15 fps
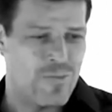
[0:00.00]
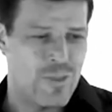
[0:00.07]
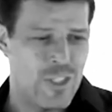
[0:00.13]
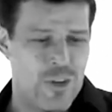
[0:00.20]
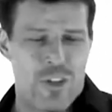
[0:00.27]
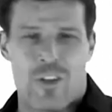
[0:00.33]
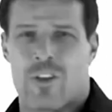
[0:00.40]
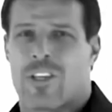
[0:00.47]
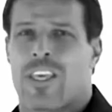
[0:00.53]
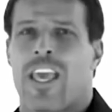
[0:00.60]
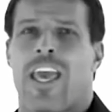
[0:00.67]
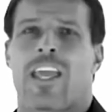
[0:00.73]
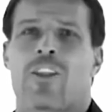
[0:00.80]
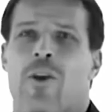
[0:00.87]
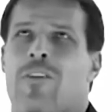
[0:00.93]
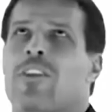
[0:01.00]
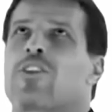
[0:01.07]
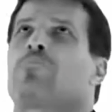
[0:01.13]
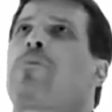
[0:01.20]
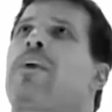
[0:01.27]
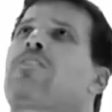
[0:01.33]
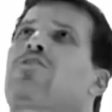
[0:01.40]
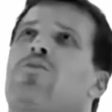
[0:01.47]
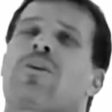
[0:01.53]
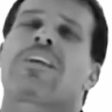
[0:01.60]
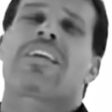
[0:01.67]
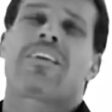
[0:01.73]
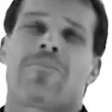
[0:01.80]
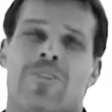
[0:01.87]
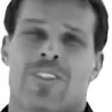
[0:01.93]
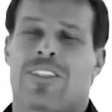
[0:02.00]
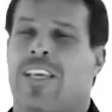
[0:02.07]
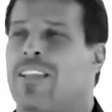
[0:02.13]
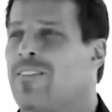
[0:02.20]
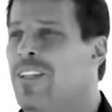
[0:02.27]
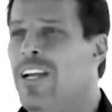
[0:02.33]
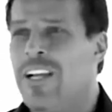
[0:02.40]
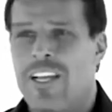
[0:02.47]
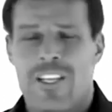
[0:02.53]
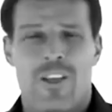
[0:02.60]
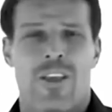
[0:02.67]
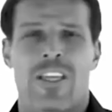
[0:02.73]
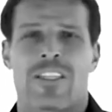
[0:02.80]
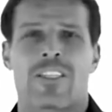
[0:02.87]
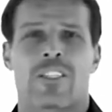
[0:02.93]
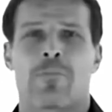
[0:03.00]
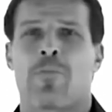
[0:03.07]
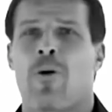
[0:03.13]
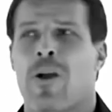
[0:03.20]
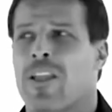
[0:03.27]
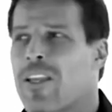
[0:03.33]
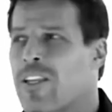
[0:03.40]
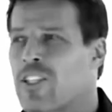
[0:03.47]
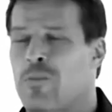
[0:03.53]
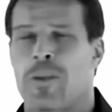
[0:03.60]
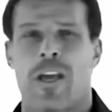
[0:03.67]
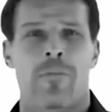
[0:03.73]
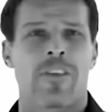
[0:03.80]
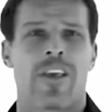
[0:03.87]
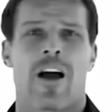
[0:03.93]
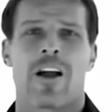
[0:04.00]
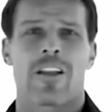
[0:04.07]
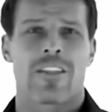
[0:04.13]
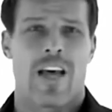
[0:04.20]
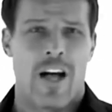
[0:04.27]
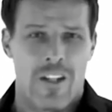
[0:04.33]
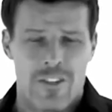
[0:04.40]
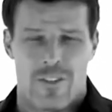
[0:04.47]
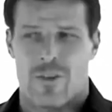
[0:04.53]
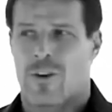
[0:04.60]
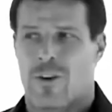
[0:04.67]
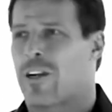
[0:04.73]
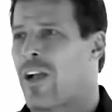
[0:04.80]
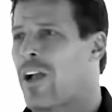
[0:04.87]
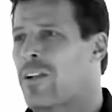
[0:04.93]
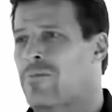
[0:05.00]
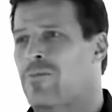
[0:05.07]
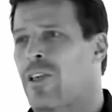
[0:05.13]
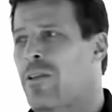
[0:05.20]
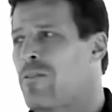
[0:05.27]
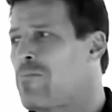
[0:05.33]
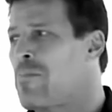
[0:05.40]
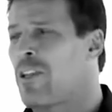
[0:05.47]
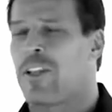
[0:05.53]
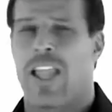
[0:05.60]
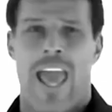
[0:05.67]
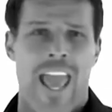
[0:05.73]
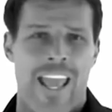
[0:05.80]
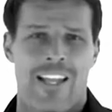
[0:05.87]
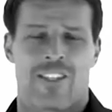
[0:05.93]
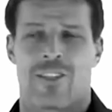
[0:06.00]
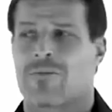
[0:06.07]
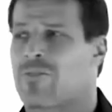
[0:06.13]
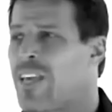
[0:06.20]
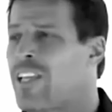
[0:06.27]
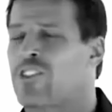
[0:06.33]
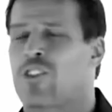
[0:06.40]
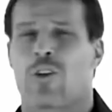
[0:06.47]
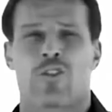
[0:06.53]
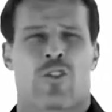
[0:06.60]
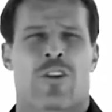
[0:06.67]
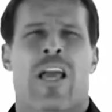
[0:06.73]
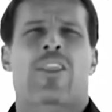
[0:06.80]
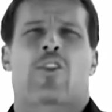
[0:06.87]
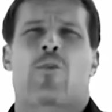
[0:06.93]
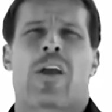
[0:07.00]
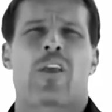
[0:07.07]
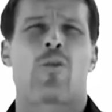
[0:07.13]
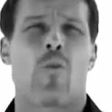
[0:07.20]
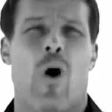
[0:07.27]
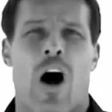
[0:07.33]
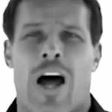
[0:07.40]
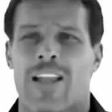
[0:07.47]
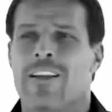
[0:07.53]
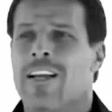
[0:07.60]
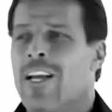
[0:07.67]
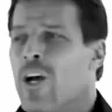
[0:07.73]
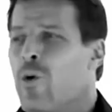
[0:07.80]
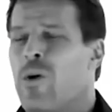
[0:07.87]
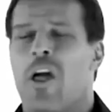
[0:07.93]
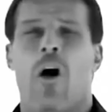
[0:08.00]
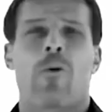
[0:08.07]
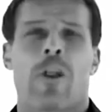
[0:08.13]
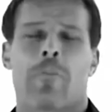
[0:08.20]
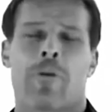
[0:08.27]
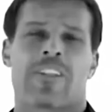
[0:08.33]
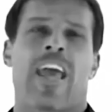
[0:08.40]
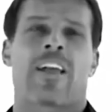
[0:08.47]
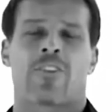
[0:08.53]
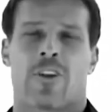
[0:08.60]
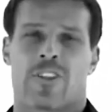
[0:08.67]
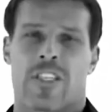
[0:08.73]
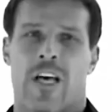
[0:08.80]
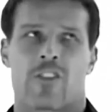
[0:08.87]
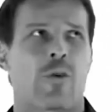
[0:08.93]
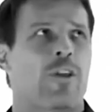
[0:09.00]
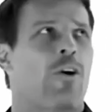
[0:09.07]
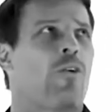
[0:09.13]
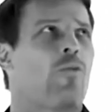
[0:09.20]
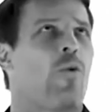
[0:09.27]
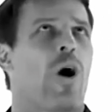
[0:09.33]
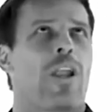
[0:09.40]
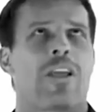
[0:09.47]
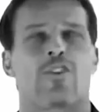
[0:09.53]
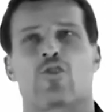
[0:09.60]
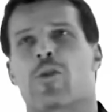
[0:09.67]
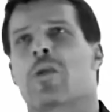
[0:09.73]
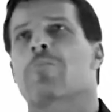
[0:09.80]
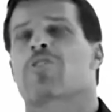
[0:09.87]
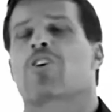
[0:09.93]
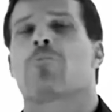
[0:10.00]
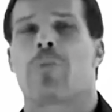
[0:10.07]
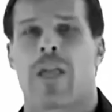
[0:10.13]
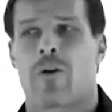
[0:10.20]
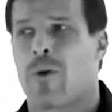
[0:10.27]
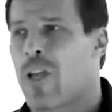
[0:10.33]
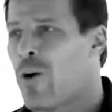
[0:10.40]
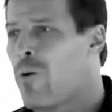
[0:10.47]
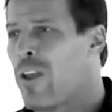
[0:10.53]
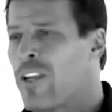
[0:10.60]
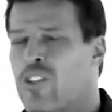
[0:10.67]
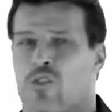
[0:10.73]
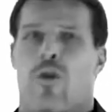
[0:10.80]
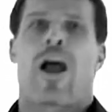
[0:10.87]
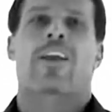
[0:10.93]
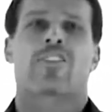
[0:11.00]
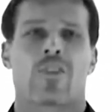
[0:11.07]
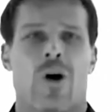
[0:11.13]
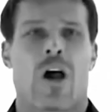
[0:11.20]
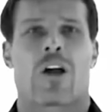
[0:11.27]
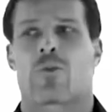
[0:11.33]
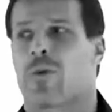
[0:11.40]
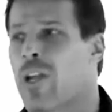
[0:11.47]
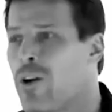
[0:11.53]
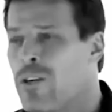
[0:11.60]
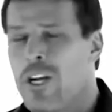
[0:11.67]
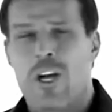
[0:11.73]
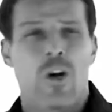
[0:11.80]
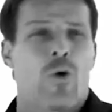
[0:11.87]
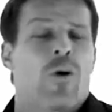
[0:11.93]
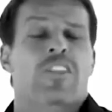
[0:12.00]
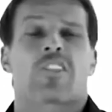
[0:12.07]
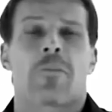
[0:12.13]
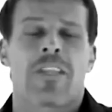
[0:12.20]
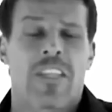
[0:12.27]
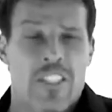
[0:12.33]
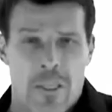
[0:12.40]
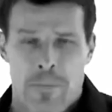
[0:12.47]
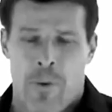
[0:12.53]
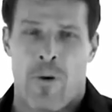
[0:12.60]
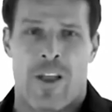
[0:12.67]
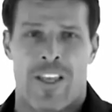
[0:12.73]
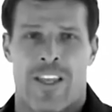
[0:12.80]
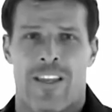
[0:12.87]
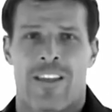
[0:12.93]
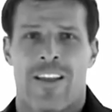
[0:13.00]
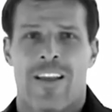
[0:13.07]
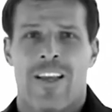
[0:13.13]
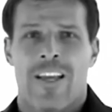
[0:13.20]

when you're a little kid and you have these big dreams and then you get disappointed as you become a young adult or in middle age and things don't turn out the way you want, we all want to protect ourselves. We don't want to dream so big. We don't want to try so hard. Who wants to be disappointed?